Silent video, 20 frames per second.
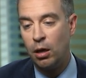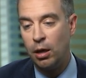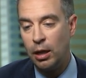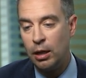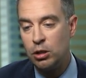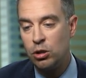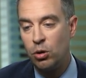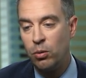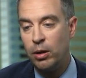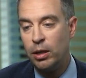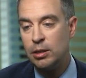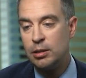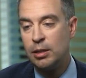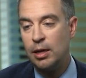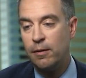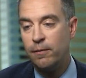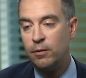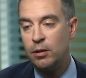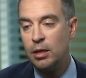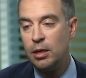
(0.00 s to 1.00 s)
ensuring
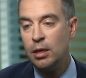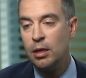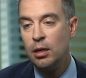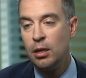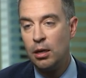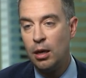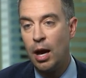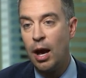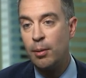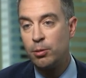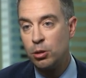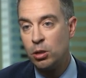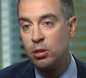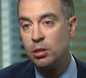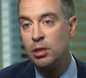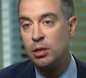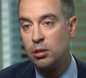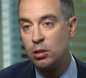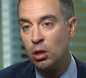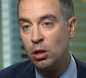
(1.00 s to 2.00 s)
safety,
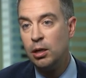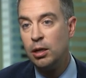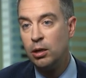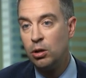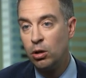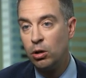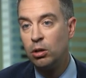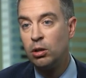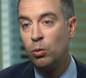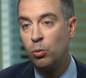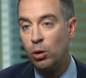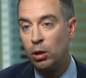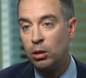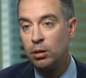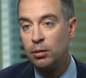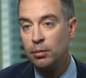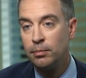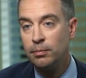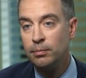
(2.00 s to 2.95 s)
OpSens is the leader in the world.